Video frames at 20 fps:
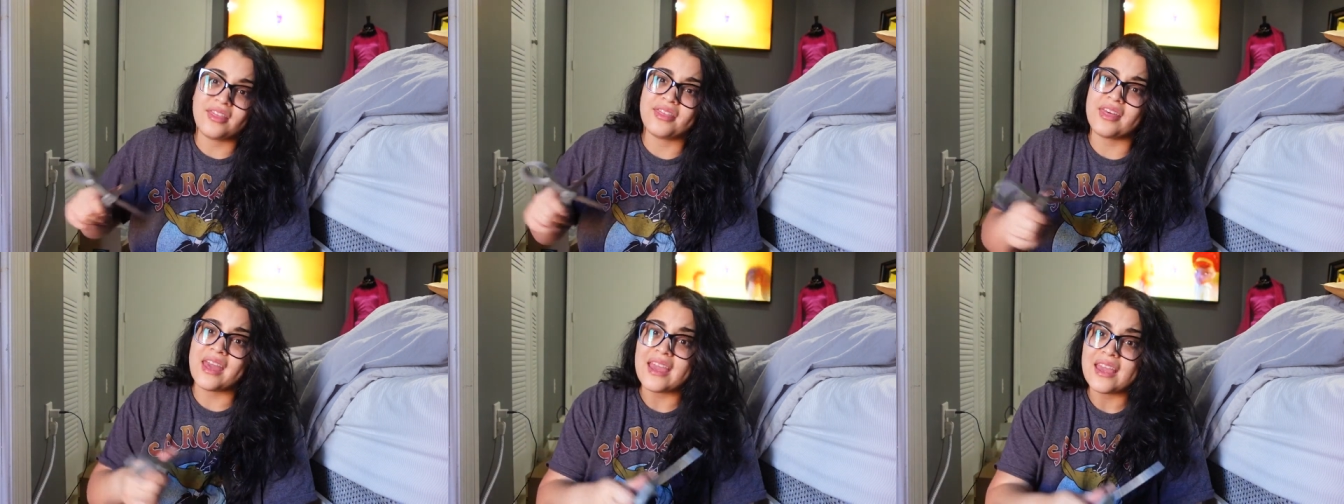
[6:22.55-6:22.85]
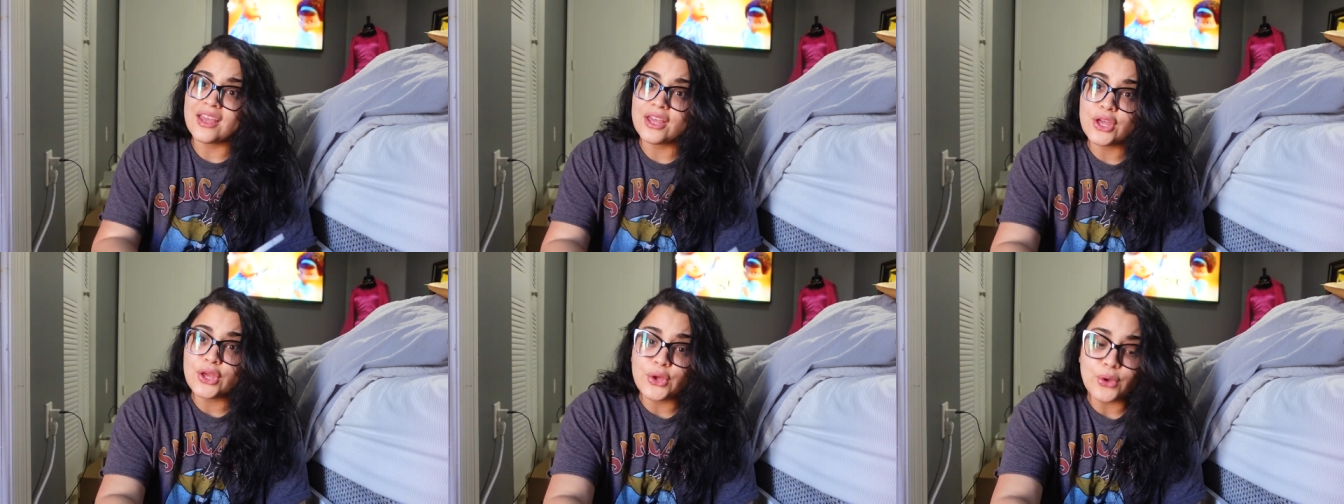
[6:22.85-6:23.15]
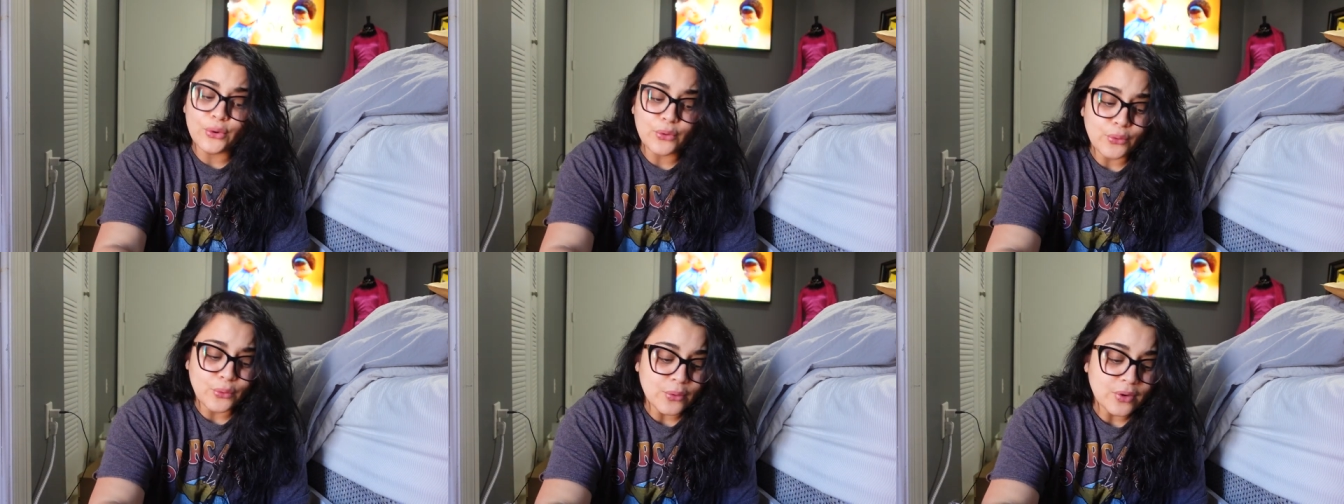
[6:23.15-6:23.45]
thank
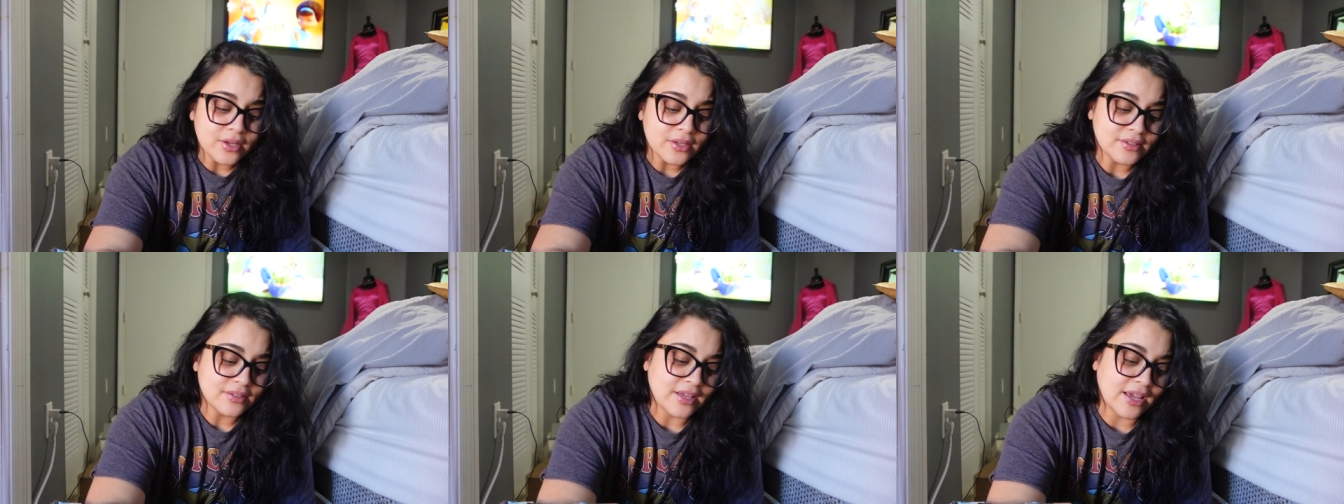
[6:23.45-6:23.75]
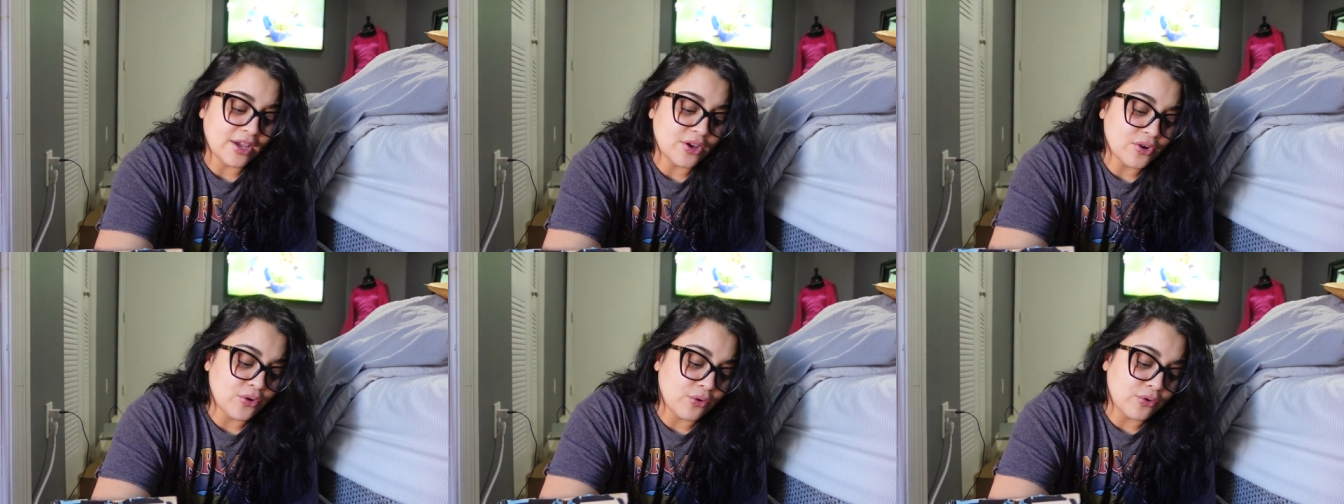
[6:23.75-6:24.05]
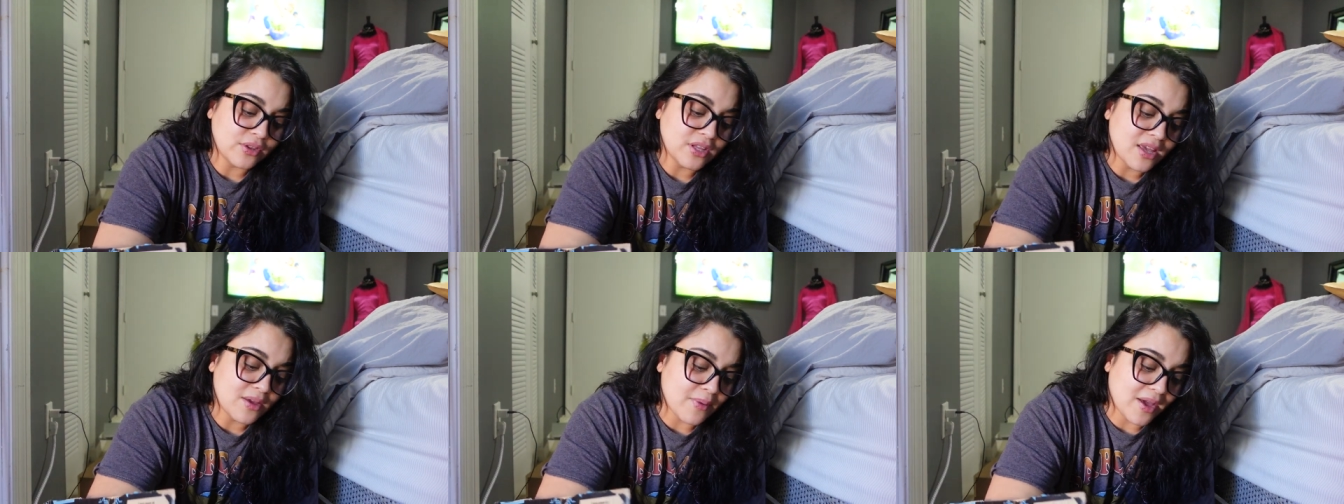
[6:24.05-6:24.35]
you. I can
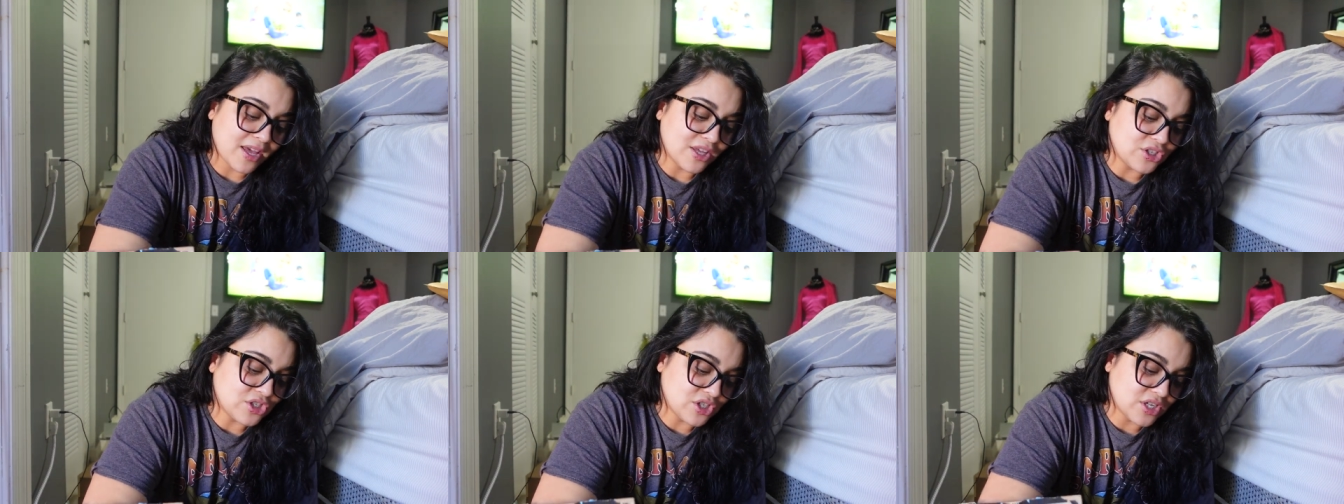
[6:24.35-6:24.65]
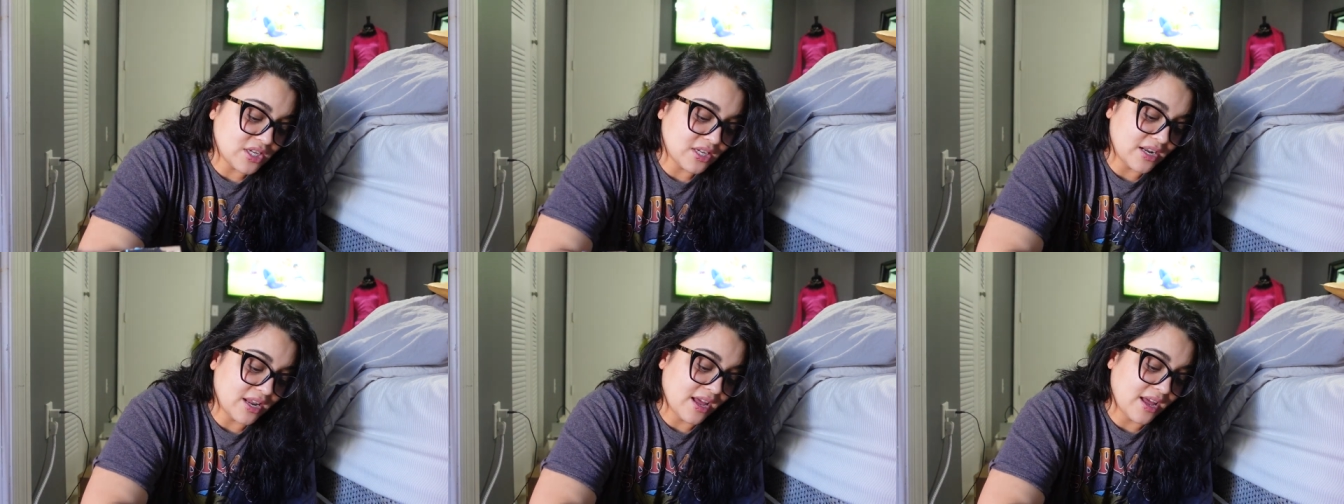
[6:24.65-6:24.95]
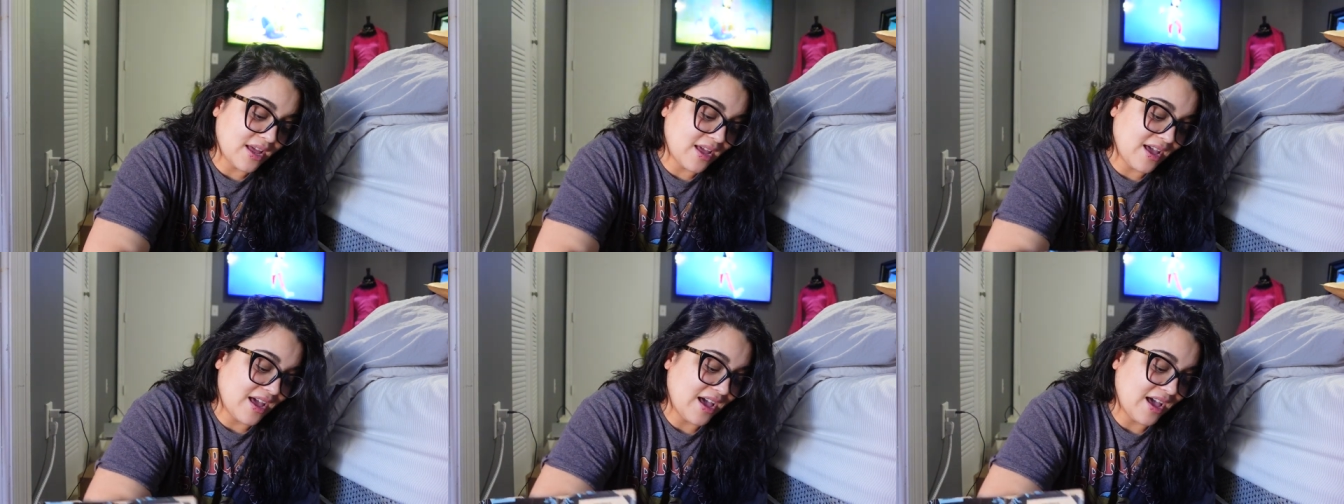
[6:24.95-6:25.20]
only imagine